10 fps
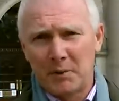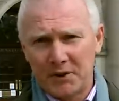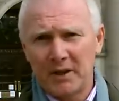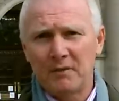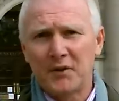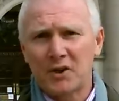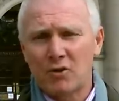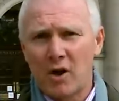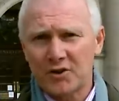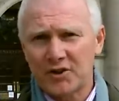Putting of the
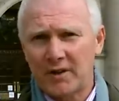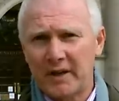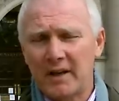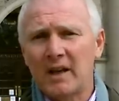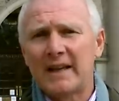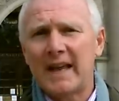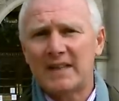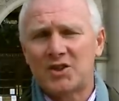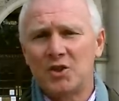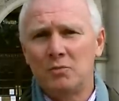cross on it
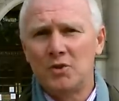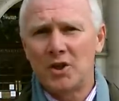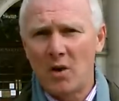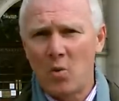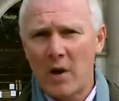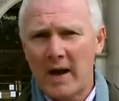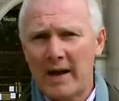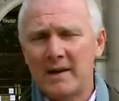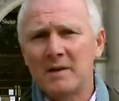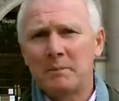gets you nowhere,